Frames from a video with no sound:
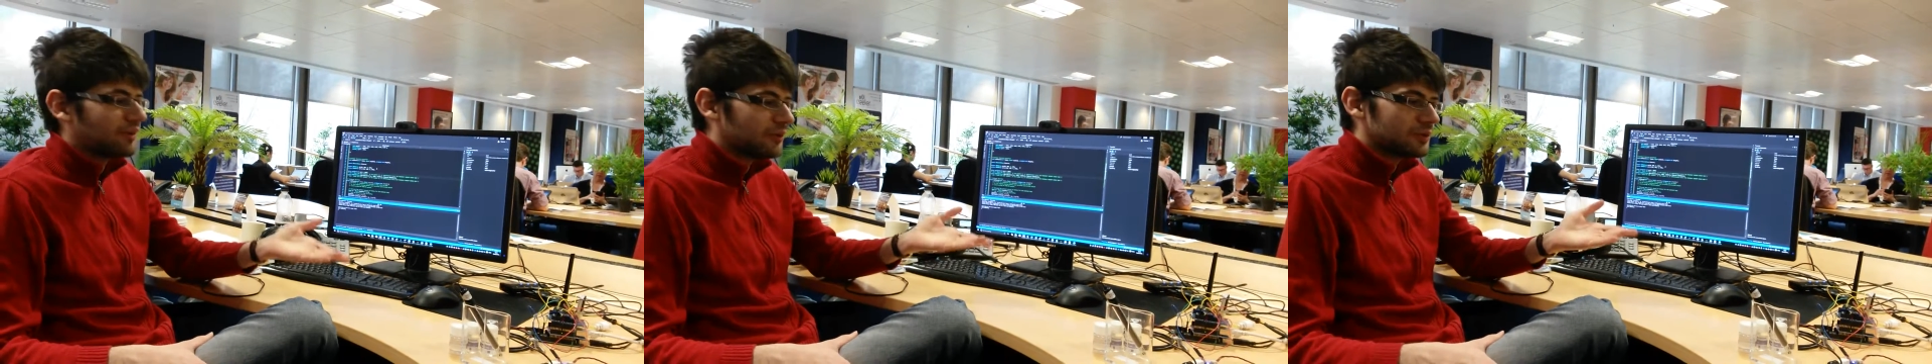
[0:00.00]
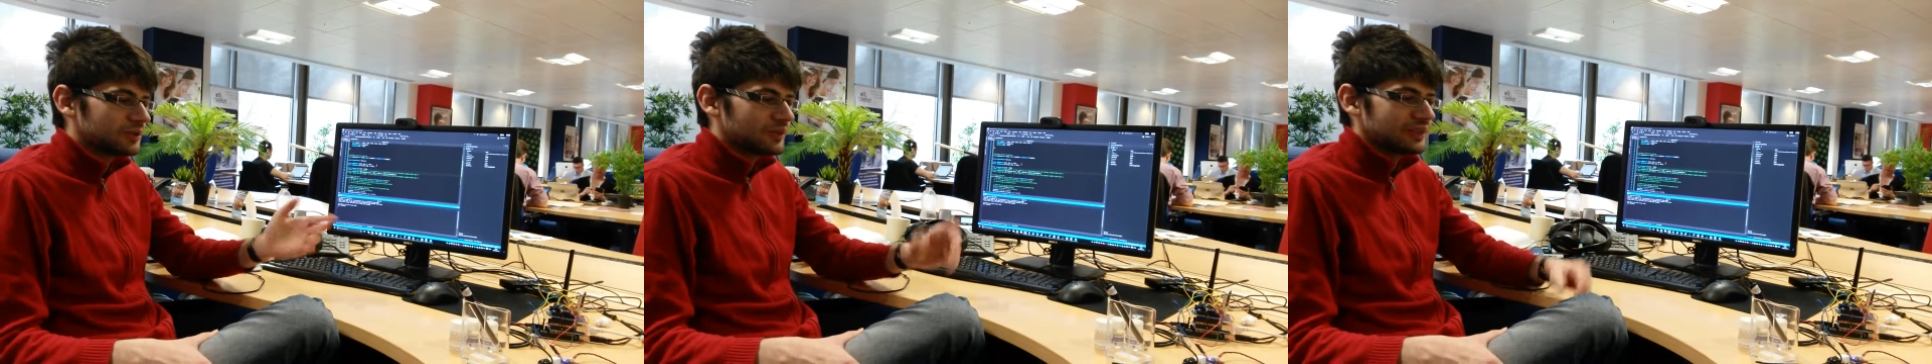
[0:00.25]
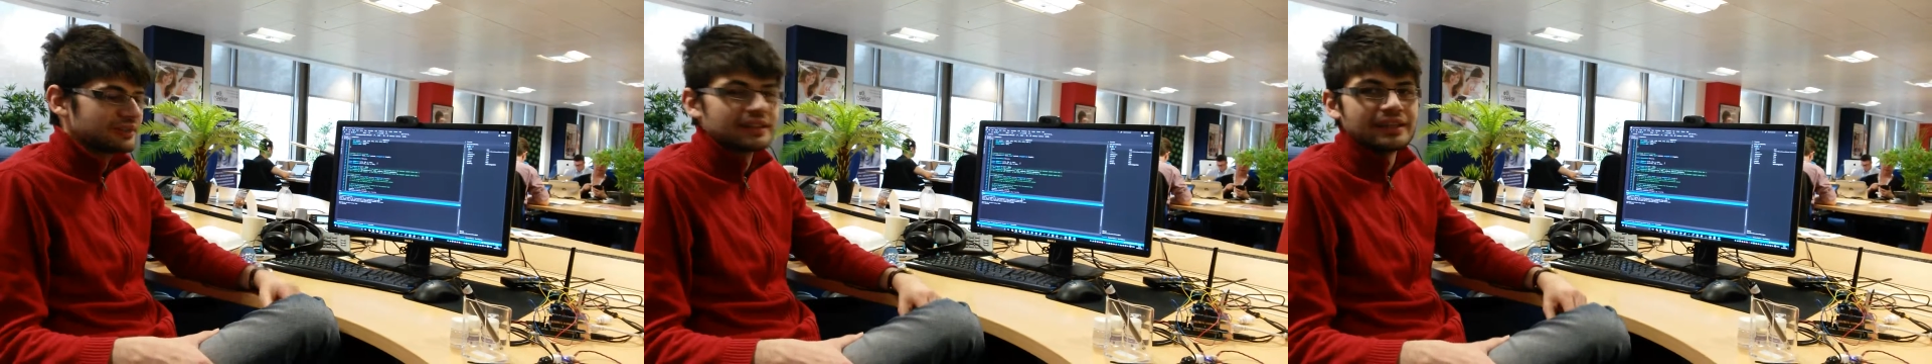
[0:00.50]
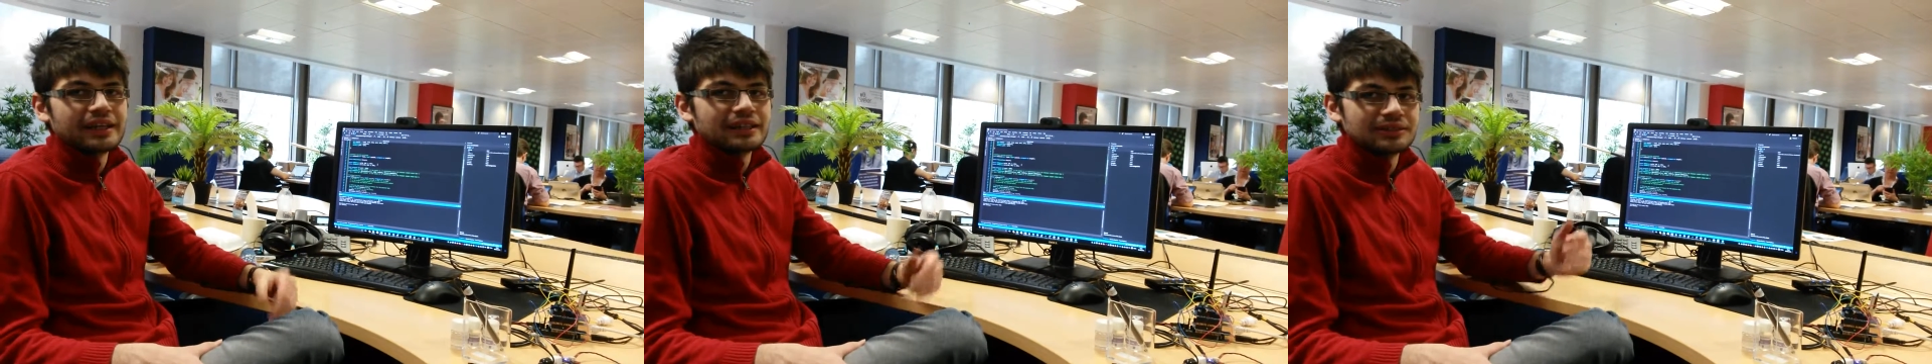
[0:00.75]
always fails to
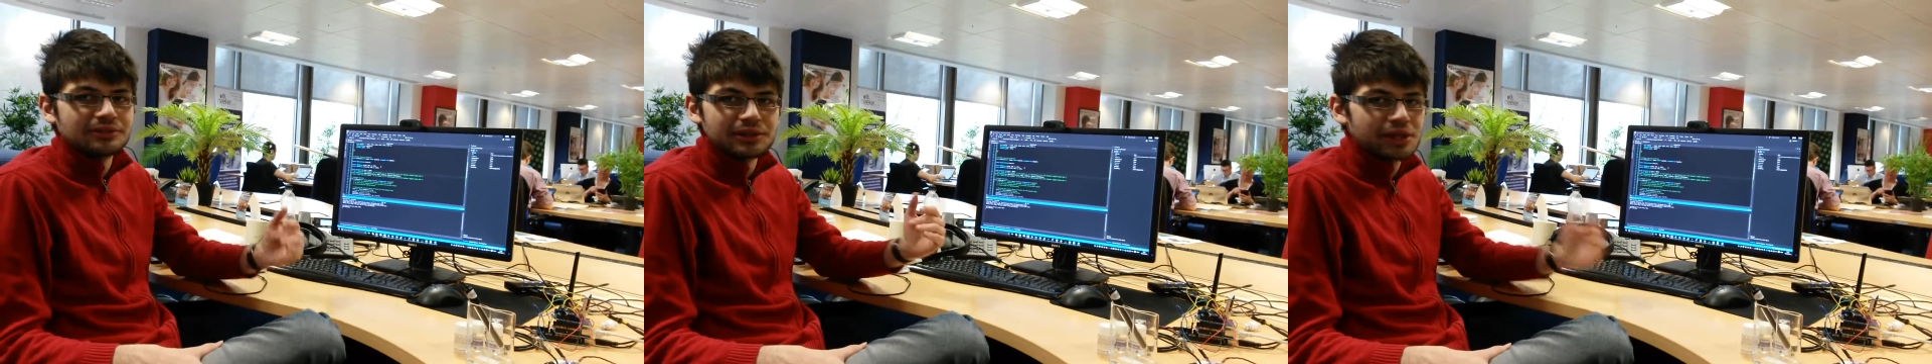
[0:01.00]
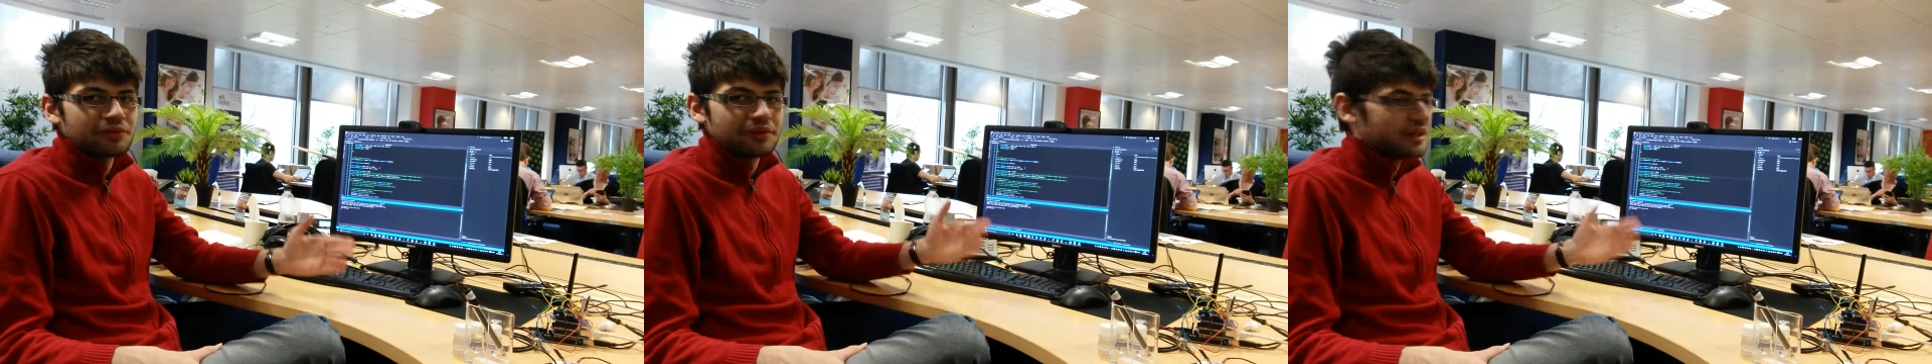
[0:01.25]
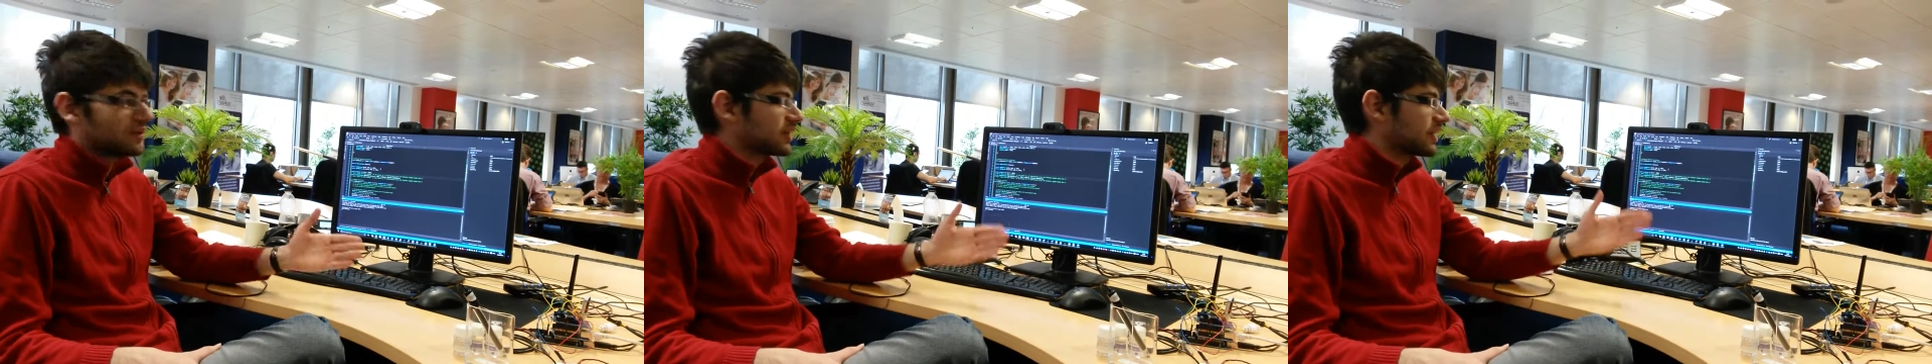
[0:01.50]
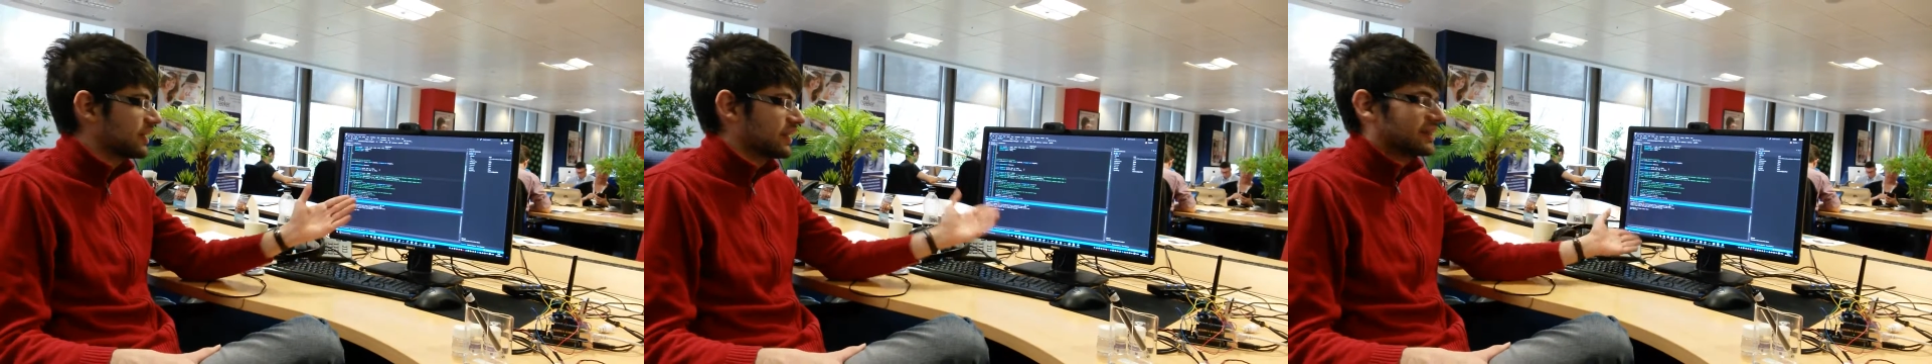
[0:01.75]
connect. It will never ever
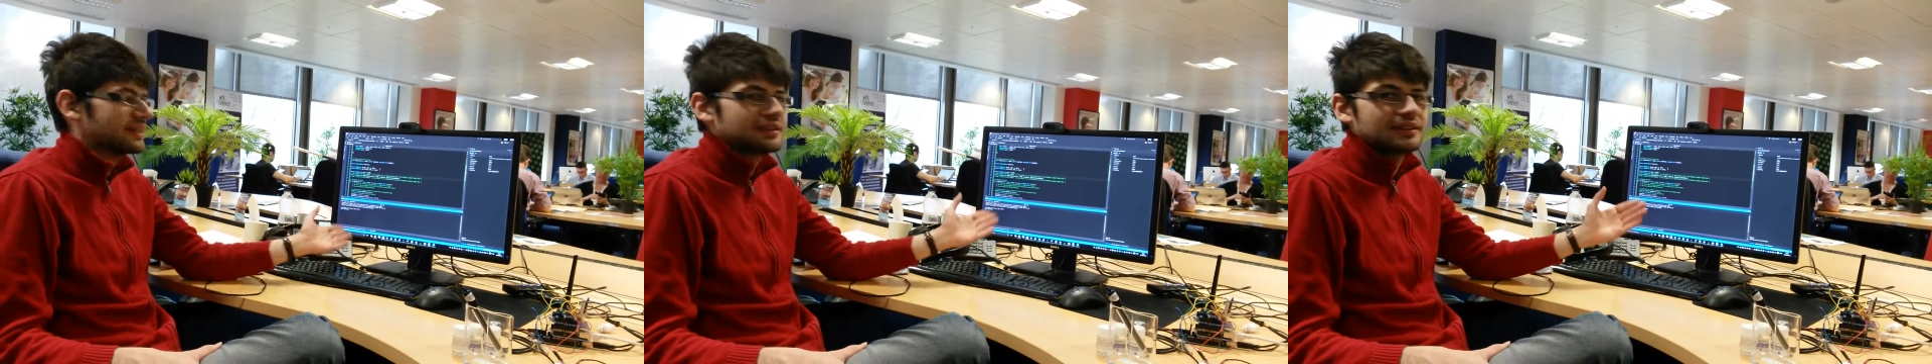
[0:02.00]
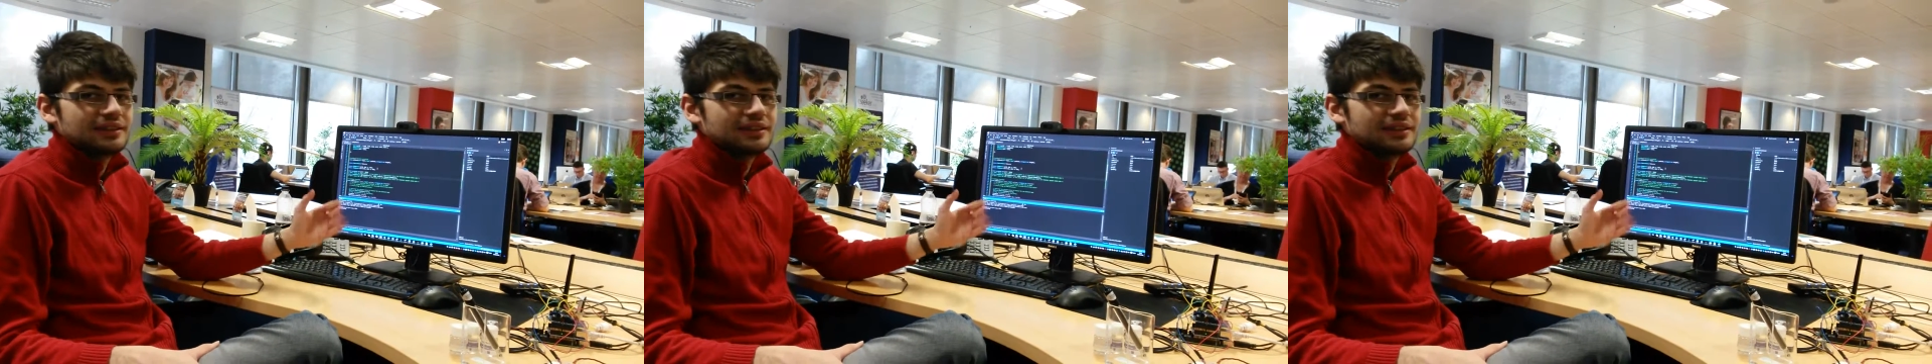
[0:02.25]
connect.